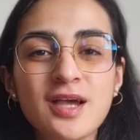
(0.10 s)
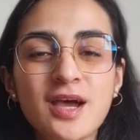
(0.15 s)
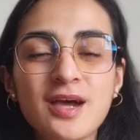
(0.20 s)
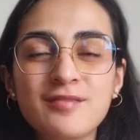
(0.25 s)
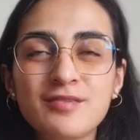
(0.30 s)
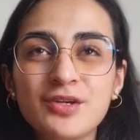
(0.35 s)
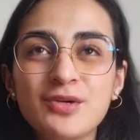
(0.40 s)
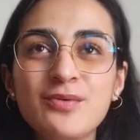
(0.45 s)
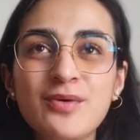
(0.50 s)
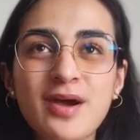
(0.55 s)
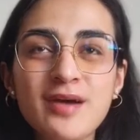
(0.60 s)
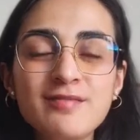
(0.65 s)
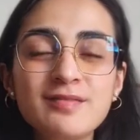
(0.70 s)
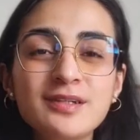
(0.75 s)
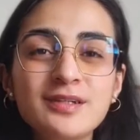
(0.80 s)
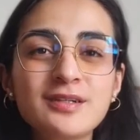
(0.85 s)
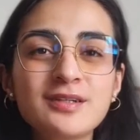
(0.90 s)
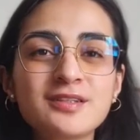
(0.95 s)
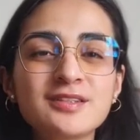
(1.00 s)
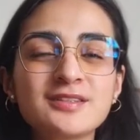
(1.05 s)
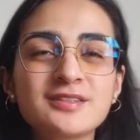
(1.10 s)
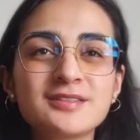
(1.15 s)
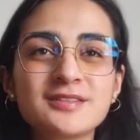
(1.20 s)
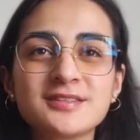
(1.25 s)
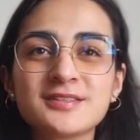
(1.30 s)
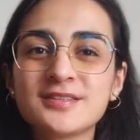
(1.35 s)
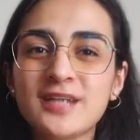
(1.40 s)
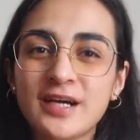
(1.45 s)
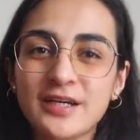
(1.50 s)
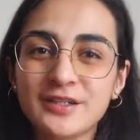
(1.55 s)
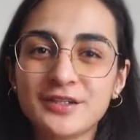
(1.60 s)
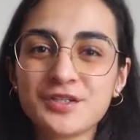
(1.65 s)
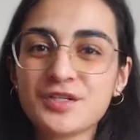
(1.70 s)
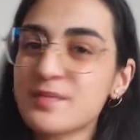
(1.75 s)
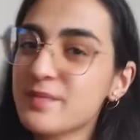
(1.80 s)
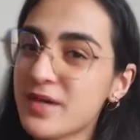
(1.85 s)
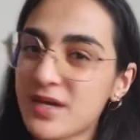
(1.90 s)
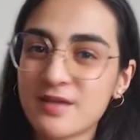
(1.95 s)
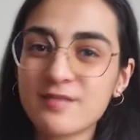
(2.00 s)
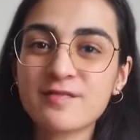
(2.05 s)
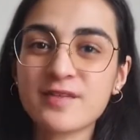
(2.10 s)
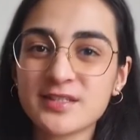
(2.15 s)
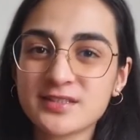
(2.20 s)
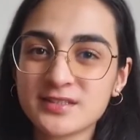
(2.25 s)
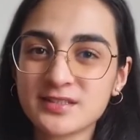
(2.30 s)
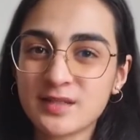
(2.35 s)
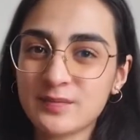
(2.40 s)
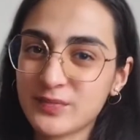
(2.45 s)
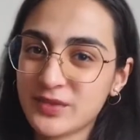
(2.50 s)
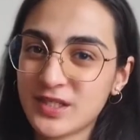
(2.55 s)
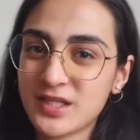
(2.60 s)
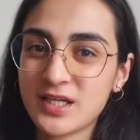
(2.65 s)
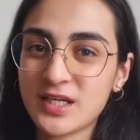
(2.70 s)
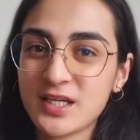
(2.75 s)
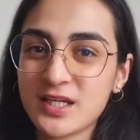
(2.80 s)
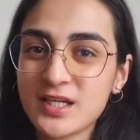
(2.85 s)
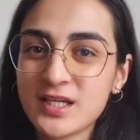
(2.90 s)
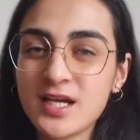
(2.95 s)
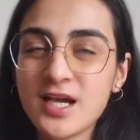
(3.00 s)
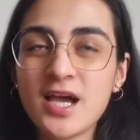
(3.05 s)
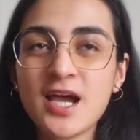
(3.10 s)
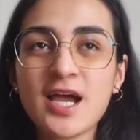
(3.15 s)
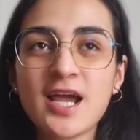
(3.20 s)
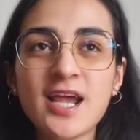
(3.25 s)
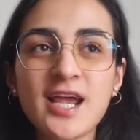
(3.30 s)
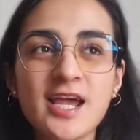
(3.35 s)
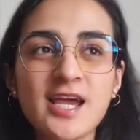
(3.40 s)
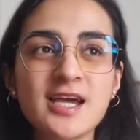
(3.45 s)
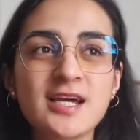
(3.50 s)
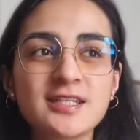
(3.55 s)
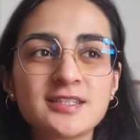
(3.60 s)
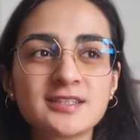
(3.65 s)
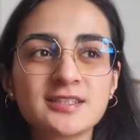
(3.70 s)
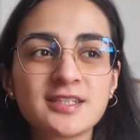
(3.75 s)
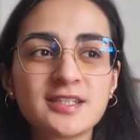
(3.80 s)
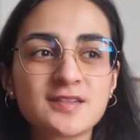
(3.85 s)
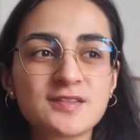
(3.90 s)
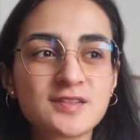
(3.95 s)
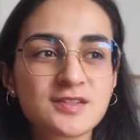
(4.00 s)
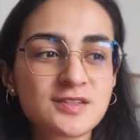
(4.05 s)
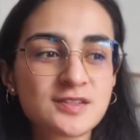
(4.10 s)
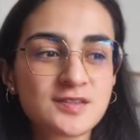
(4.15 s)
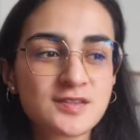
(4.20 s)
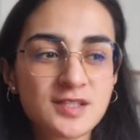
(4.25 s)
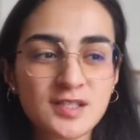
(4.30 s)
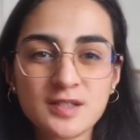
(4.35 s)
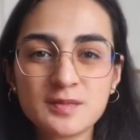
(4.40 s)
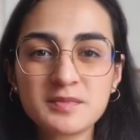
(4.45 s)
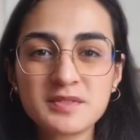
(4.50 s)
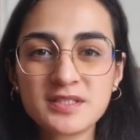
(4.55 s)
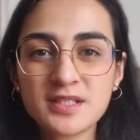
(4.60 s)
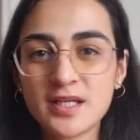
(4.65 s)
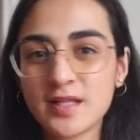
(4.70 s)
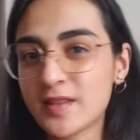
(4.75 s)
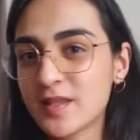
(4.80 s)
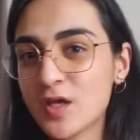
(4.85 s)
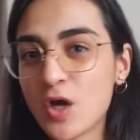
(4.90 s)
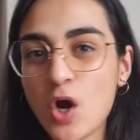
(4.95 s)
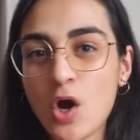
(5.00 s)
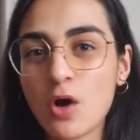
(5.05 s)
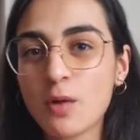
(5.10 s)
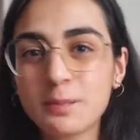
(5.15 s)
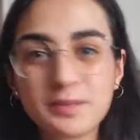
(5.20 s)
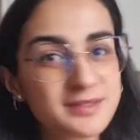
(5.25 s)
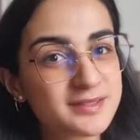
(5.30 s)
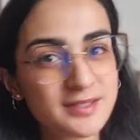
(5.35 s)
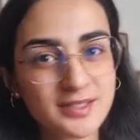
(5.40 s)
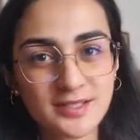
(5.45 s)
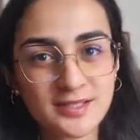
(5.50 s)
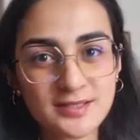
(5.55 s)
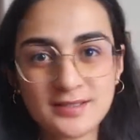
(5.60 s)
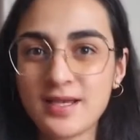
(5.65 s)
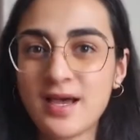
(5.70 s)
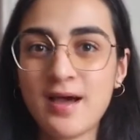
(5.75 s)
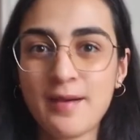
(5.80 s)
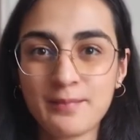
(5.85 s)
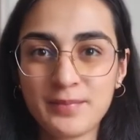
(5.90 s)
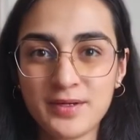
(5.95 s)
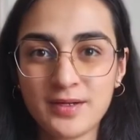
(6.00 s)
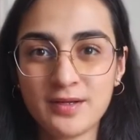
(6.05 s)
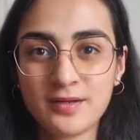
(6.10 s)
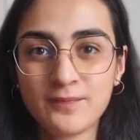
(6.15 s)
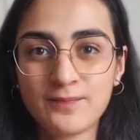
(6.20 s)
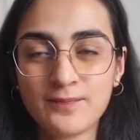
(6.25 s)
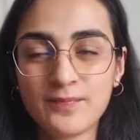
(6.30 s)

Have you ever desired to manifest something and it seems like the opposite is happening?